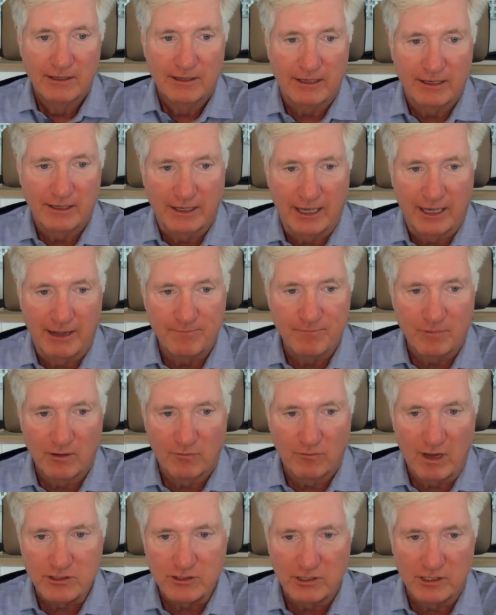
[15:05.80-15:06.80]
the
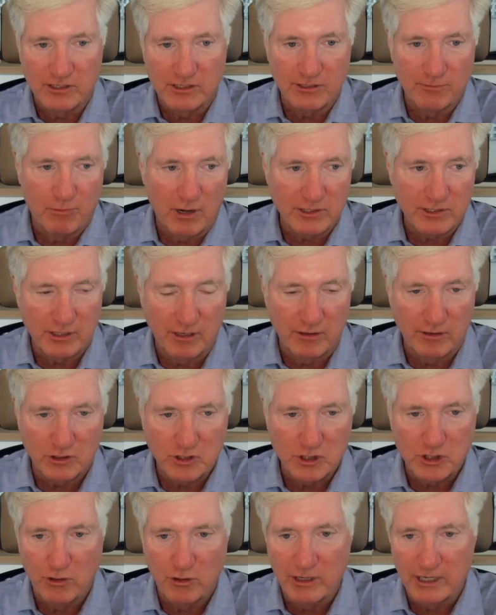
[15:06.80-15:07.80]
residents of Barcelona
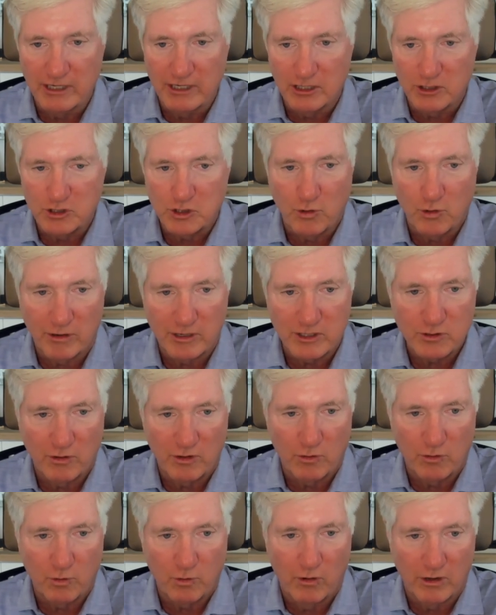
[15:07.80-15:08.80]
are shooting the tourists
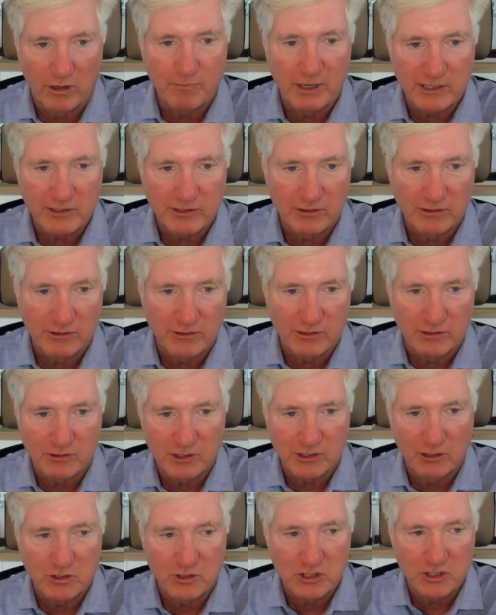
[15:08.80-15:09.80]
with water pistols. They're
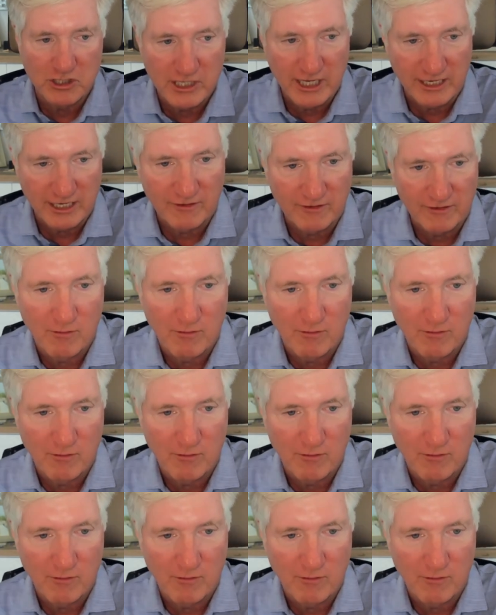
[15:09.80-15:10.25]
so sick of